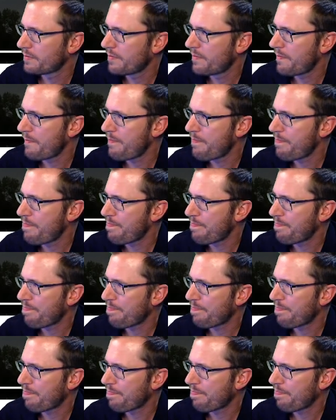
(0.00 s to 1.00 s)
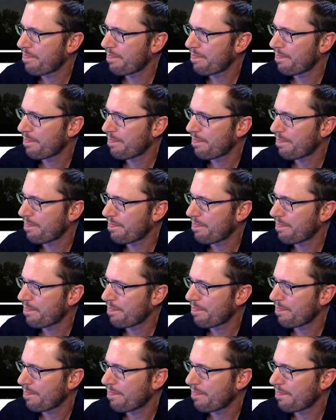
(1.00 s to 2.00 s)

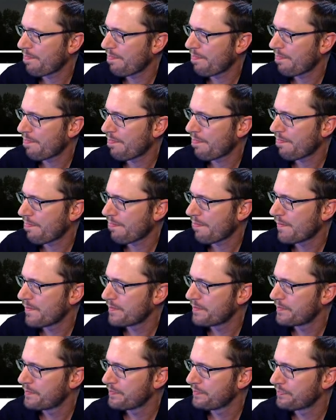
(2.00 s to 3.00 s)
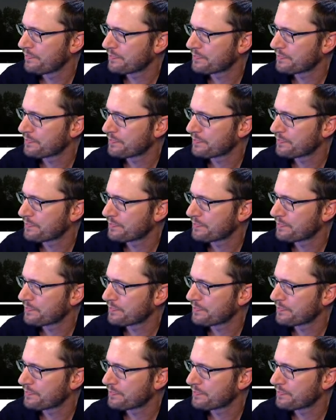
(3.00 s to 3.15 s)
Nothing is said.